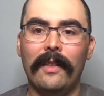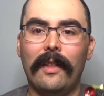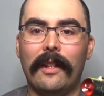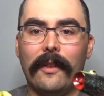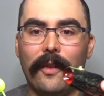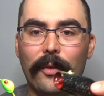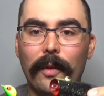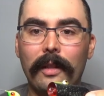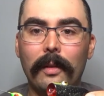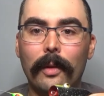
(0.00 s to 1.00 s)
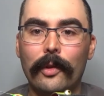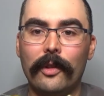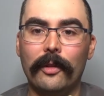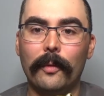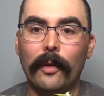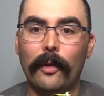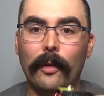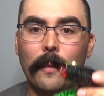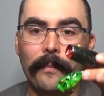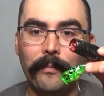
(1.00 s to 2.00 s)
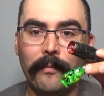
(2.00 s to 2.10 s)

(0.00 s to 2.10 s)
that I got 3 lures in a row,